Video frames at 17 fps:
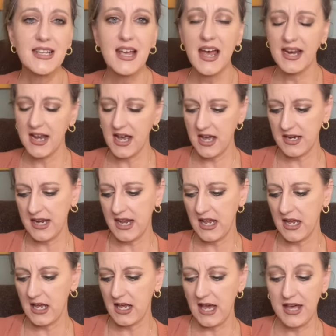I got
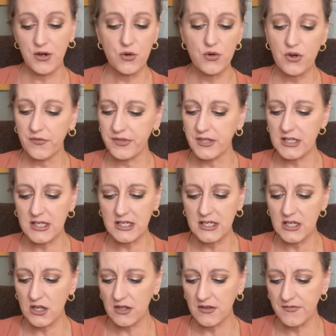a, I don't know if this is
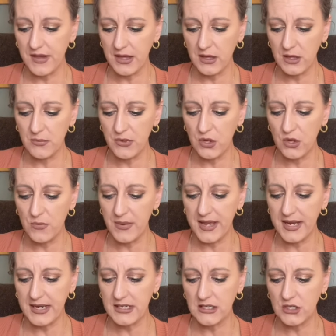still available,
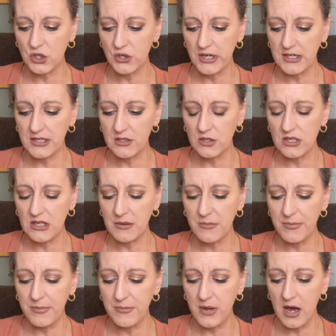but it's a translucent
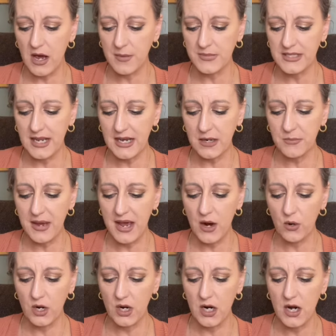setting
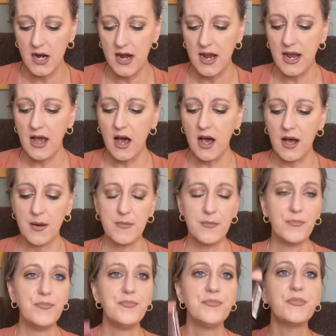powder
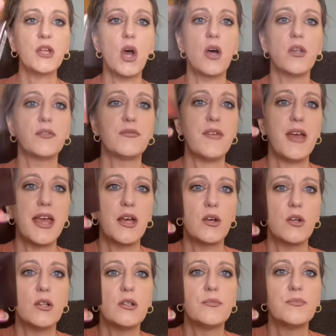called
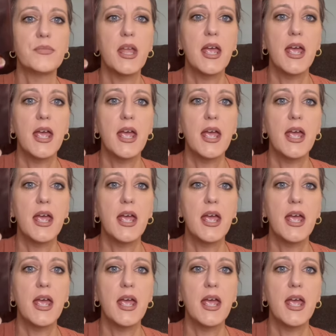Veil.